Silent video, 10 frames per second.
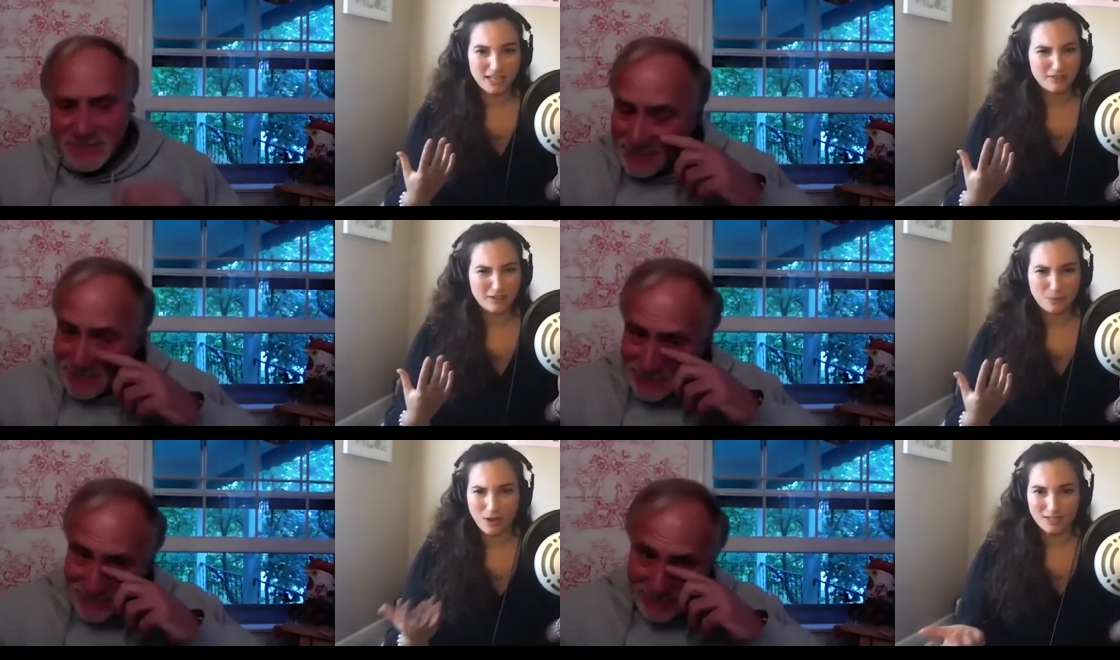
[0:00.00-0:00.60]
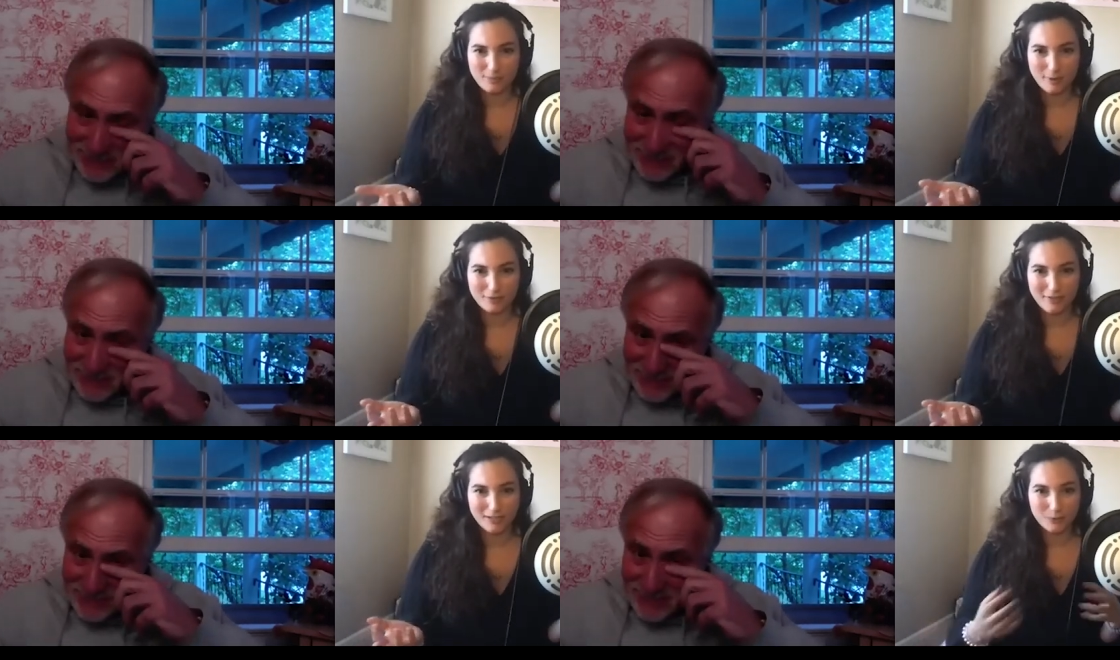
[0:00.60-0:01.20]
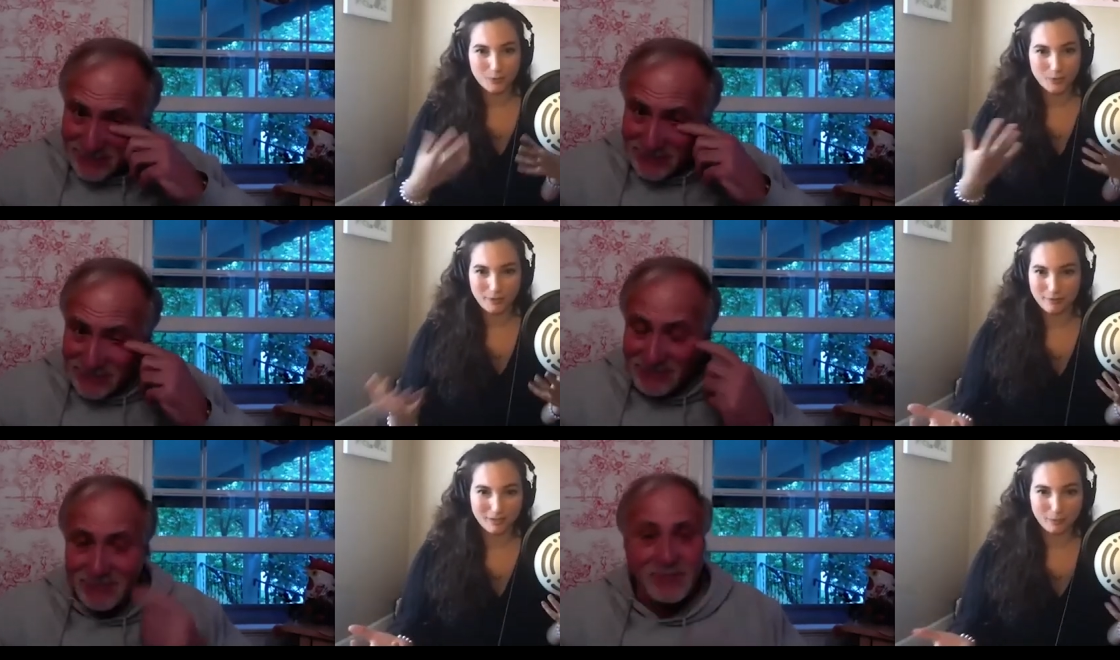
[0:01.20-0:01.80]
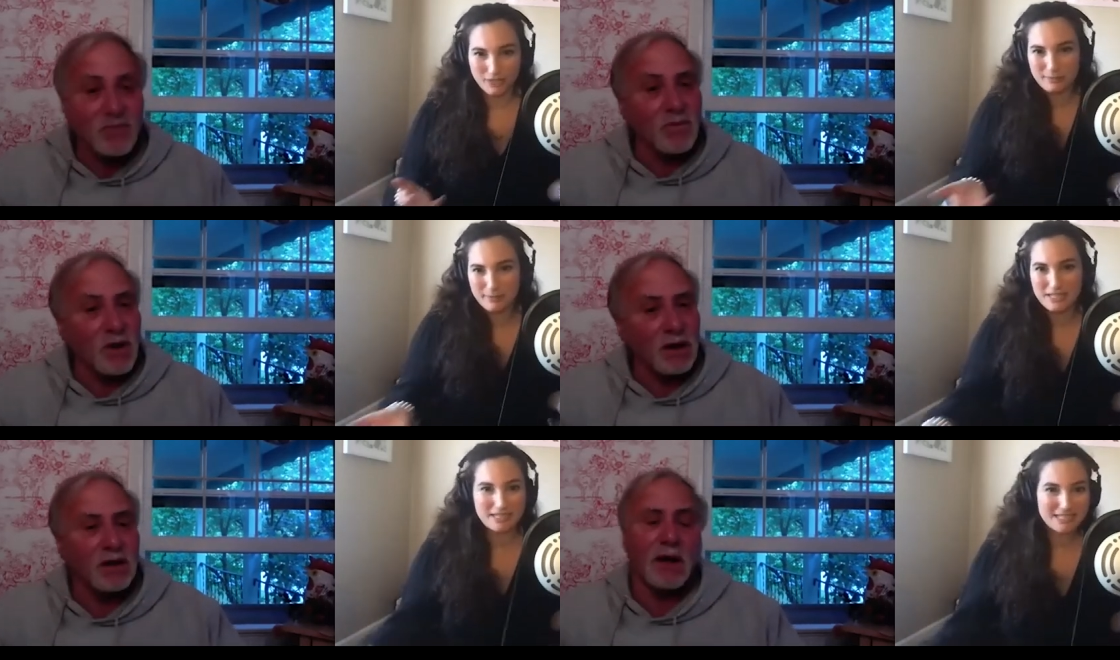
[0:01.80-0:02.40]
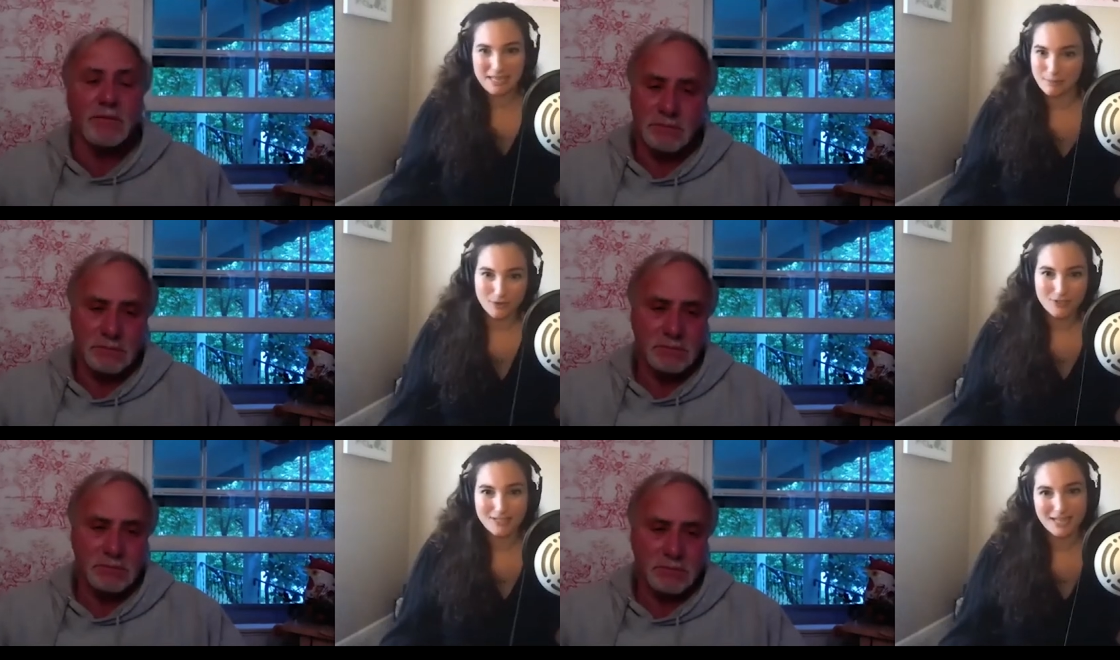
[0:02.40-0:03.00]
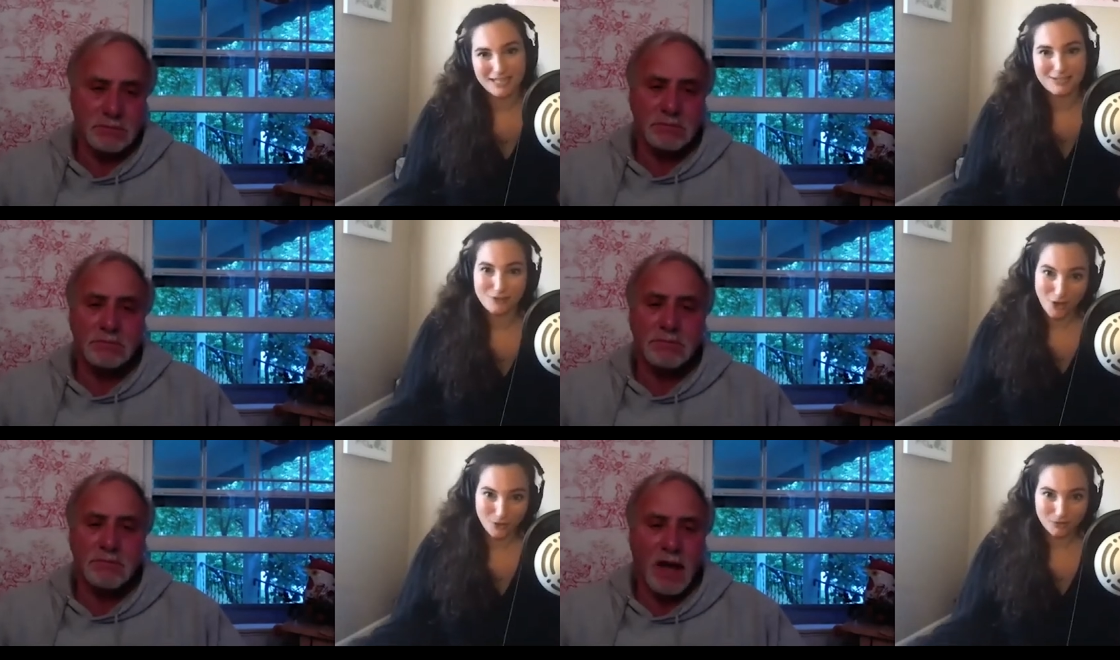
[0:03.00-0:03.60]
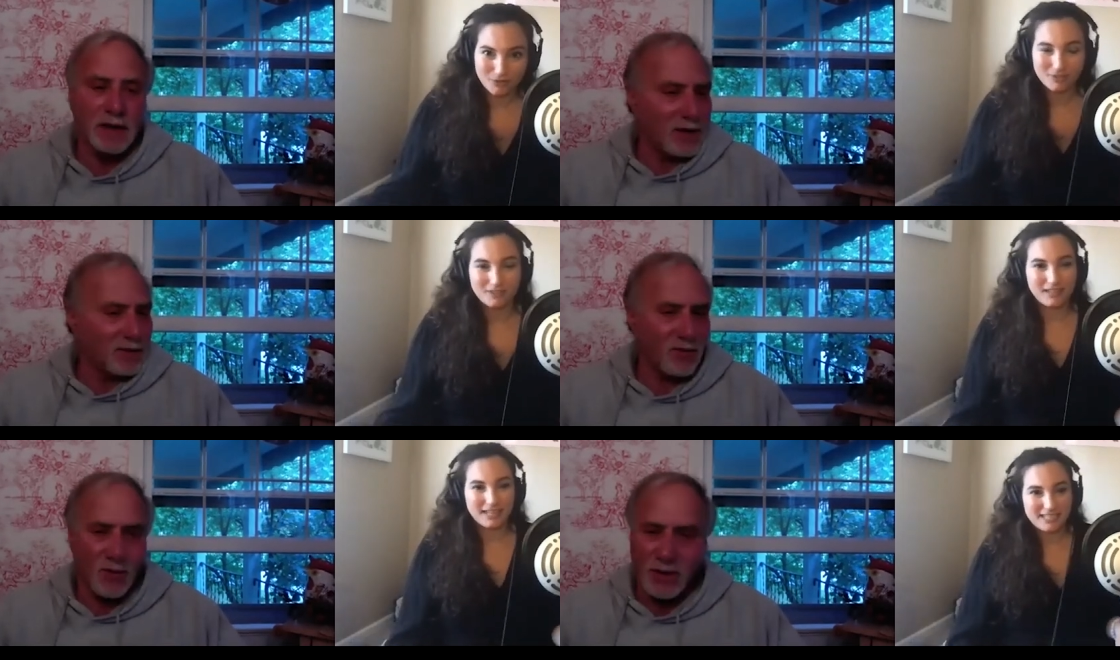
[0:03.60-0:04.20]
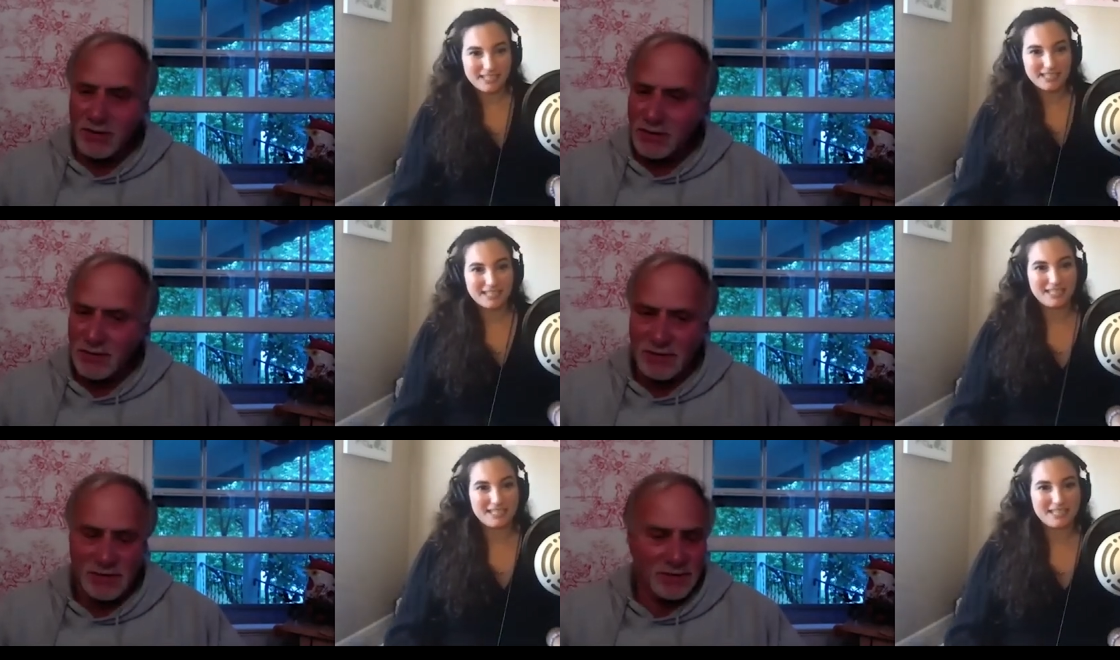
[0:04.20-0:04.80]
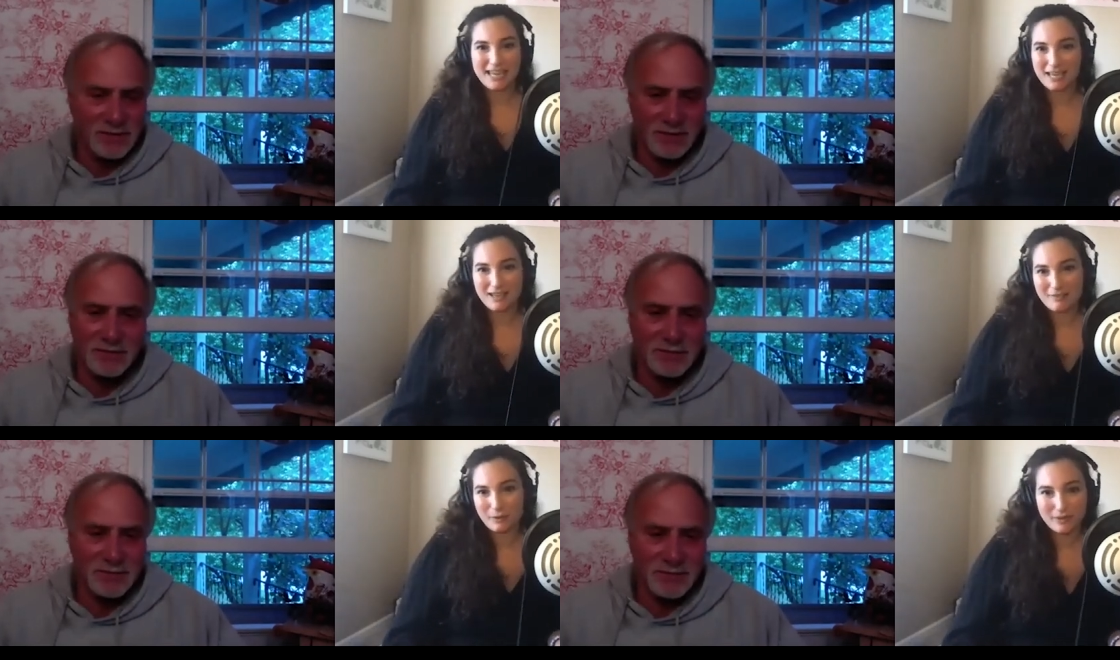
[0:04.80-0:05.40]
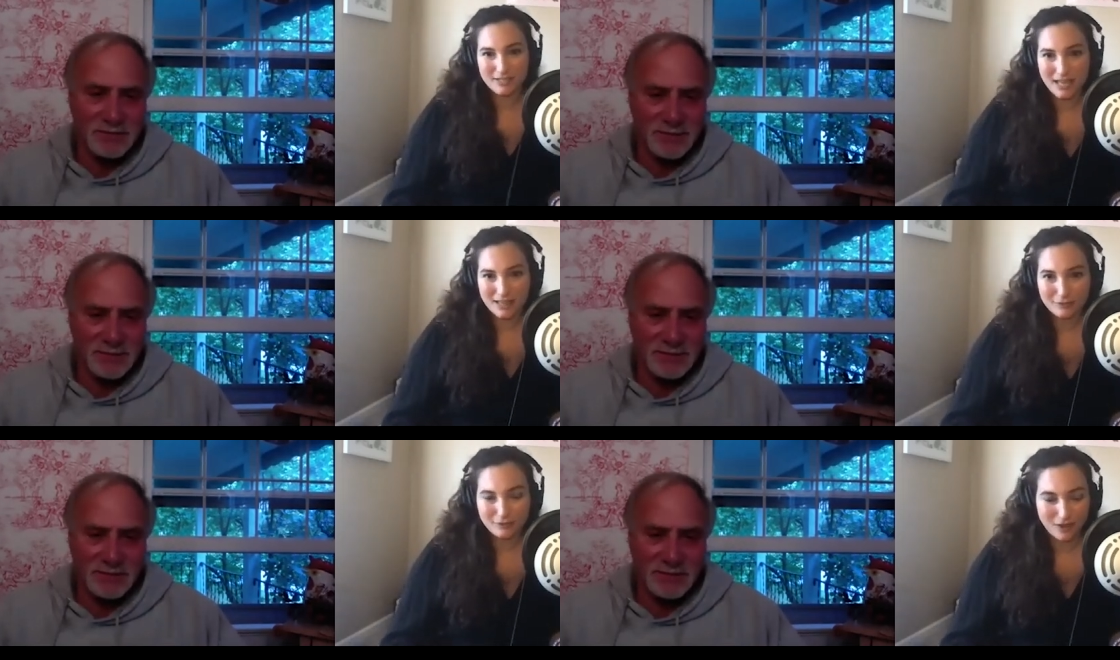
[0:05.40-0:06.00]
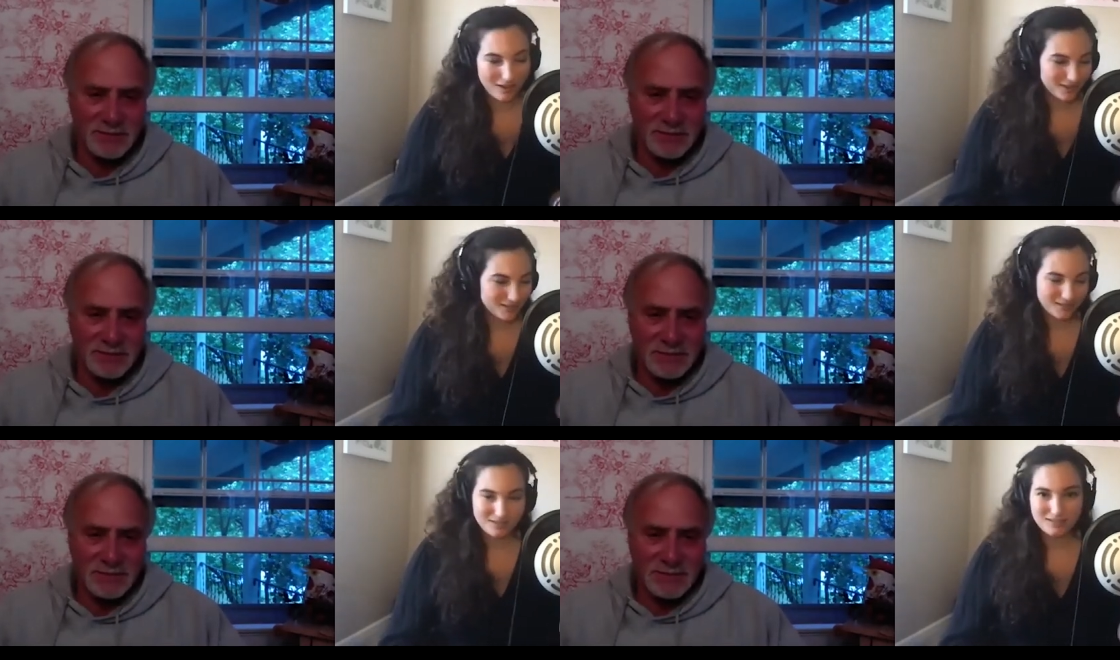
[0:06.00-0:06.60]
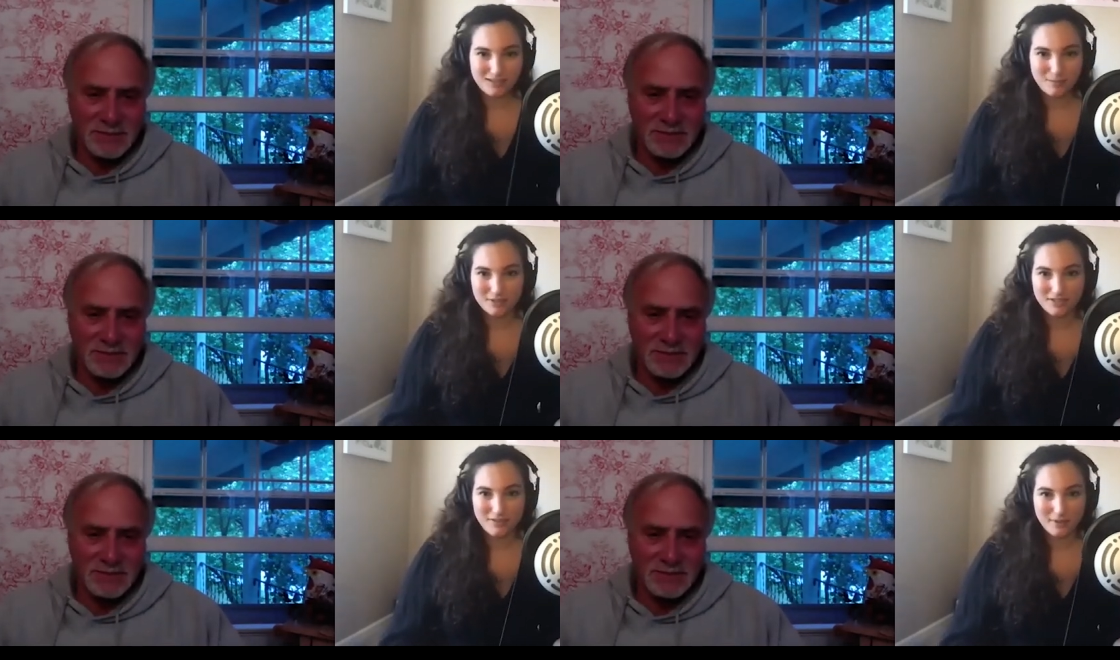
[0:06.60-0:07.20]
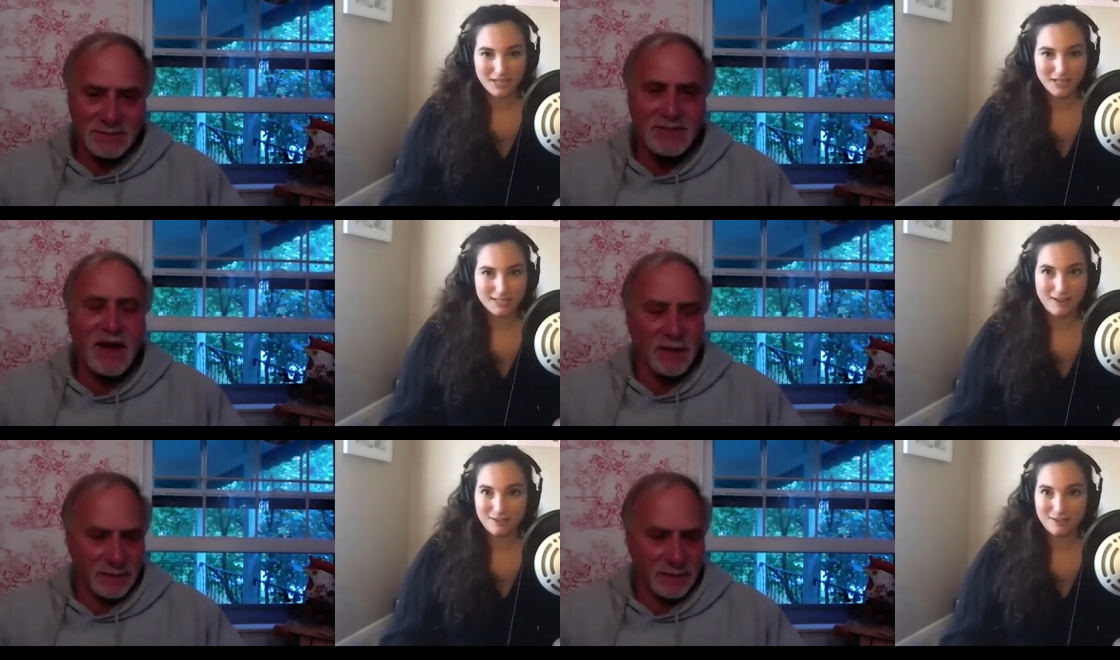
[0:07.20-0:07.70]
Speaker 1: if he was perfect, would we, re, would he be the same person that he is? No, like he, he can't, everyone's got their flaws and some are, I mean, he's not